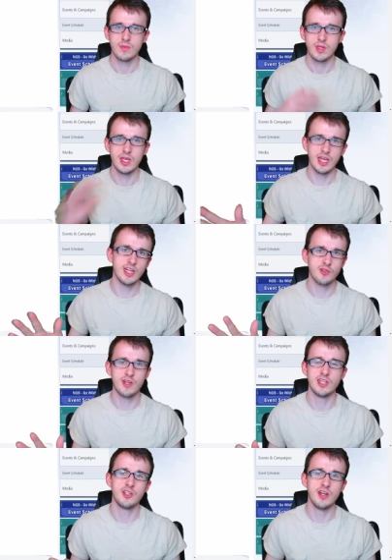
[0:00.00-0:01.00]
Hey guys,
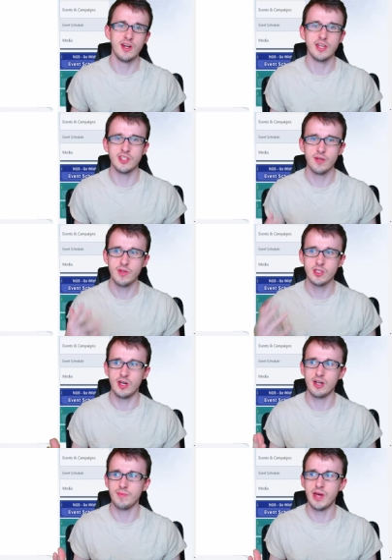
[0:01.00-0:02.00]
CriticasterQ here, and today we're going to
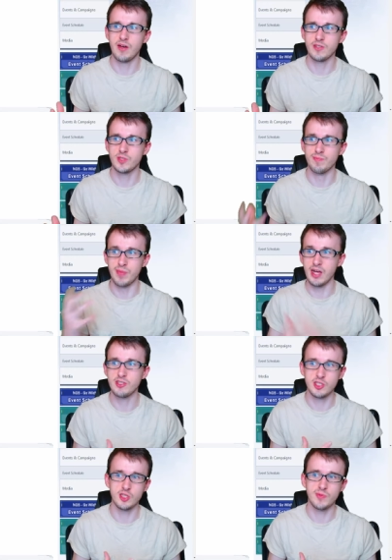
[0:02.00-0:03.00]
talk about some balance
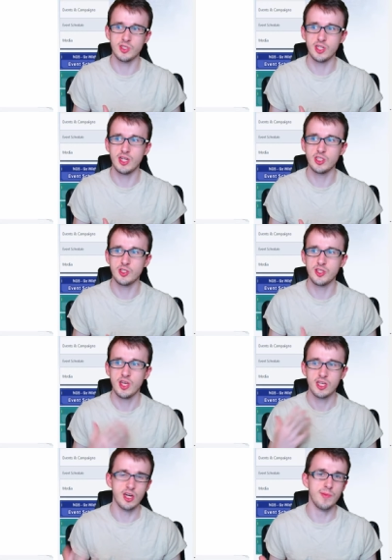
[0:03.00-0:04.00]
adjustment changes
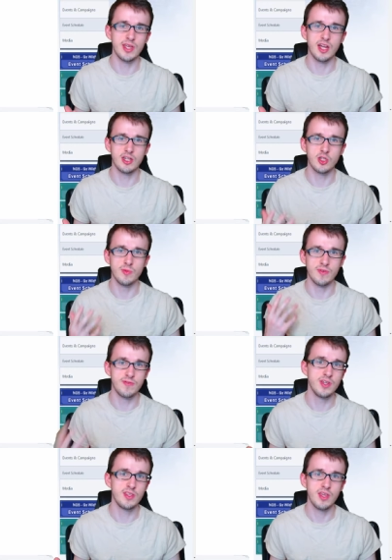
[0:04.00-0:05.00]
coming on October
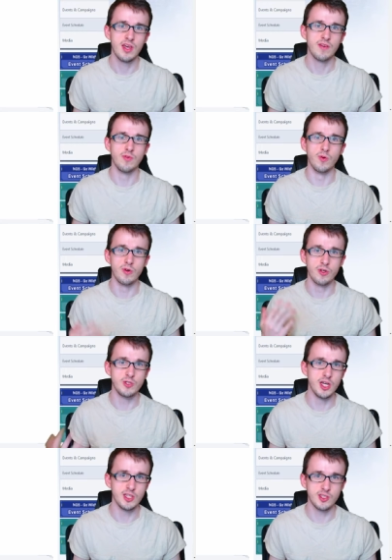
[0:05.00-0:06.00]
5th for New
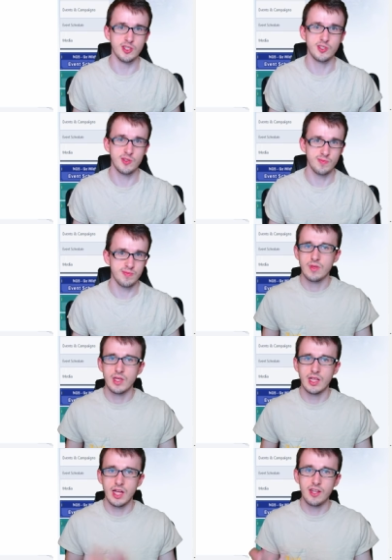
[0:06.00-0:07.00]
Genesis.
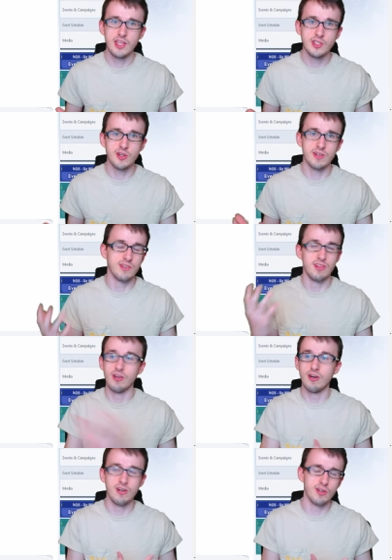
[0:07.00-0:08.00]
A lot of these are
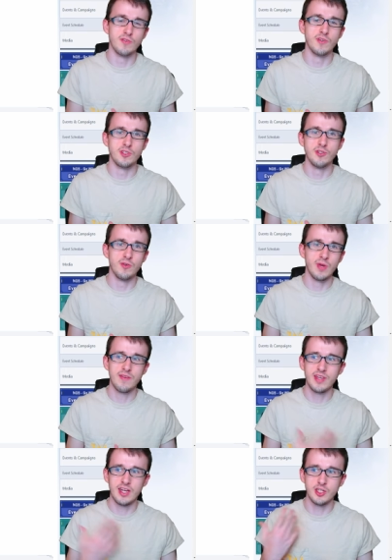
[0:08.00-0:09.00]
long overdue. We haven't
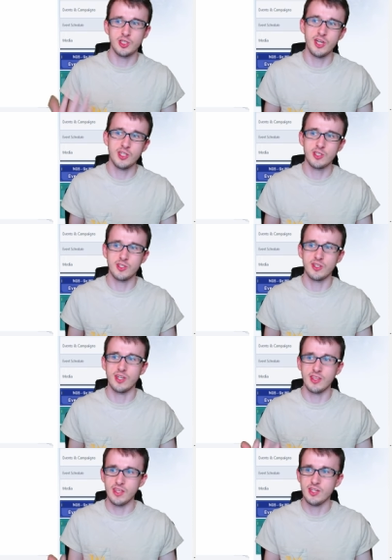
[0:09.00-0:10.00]
gotten changes
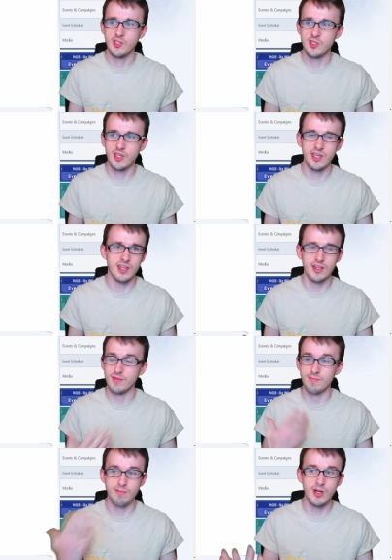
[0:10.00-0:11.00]
like this in
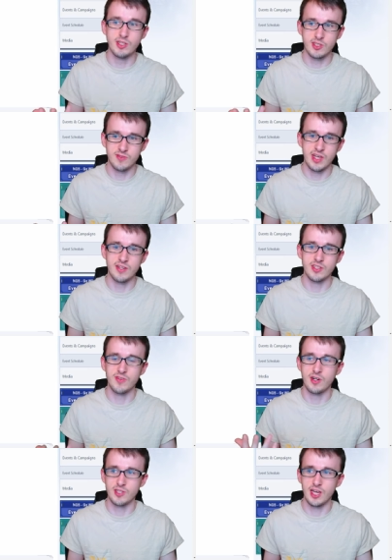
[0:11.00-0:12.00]
months, as far
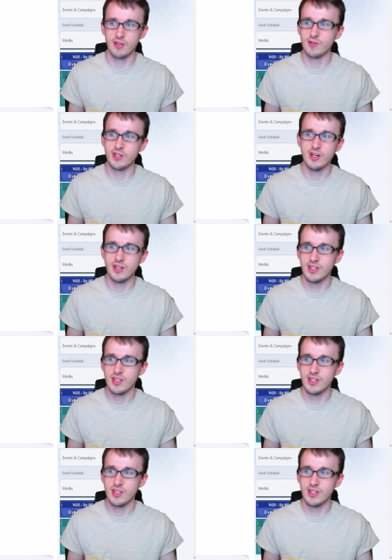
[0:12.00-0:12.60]
as I can recall,